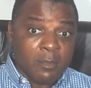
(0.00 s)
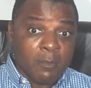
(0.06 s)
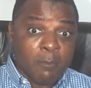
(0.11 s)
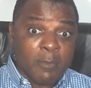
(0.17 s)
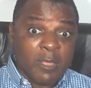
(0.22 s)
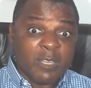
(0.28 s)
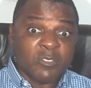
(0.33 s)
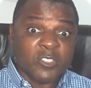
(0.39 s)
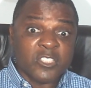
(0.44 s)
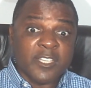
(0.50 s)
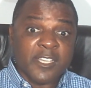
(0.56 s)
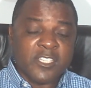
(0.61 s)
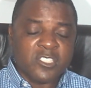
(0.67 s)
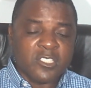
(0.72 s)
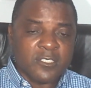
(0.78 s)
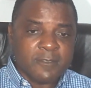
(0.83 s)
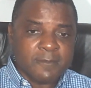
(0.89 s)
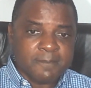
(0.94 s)

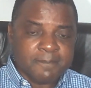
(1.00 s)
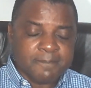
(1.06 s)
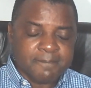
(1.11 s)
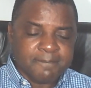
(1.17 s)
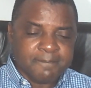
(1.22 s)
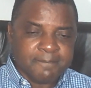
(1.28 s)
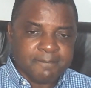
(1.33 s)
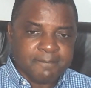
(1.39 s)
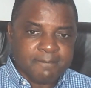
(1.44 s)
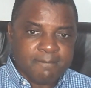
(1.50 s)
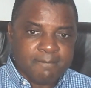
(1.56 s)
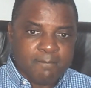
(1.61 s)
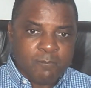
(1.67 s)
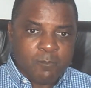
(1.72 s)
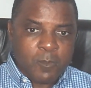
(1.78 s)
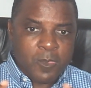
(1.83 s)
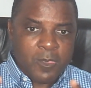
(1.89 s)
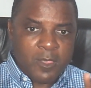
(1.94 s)
Manifestation.
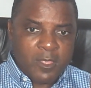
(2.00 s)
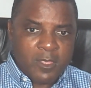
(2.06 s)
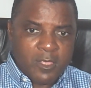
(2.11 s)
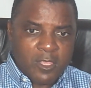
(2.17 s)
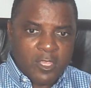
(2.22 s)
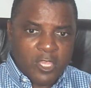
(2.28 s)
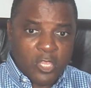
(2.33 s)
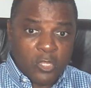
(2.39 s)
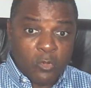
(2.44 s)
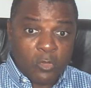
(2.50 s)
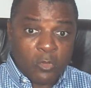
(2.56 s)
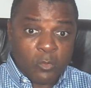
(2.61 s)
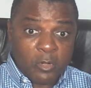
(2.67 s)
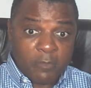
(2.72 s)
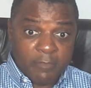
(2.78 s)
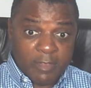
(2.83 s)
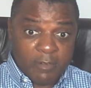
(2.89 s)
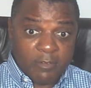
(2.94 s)
He knew the
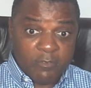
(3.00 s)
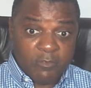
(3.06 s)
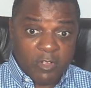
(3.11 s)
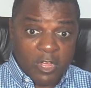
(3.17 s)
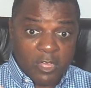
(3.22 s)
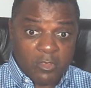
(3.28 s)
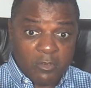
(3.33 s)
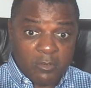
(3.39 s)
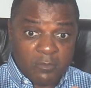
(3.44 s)
word of the Heavenly Father.